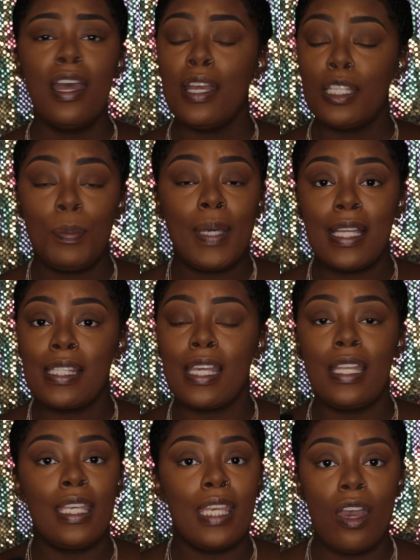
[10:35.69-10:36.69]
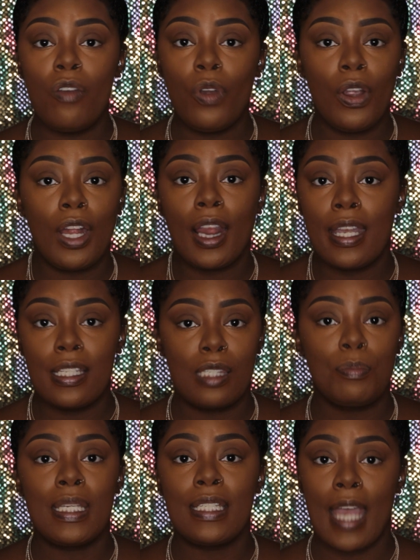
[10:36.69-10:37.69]
It's because it never lets
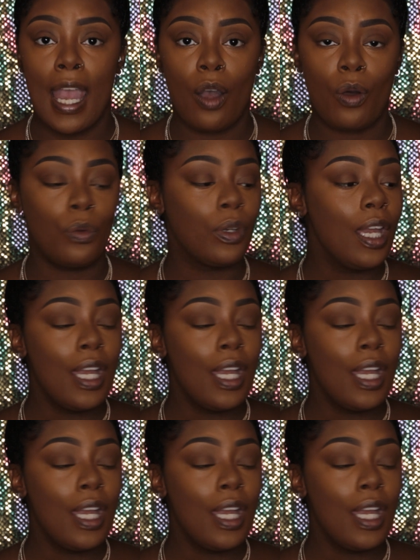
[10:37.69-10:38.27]
me down.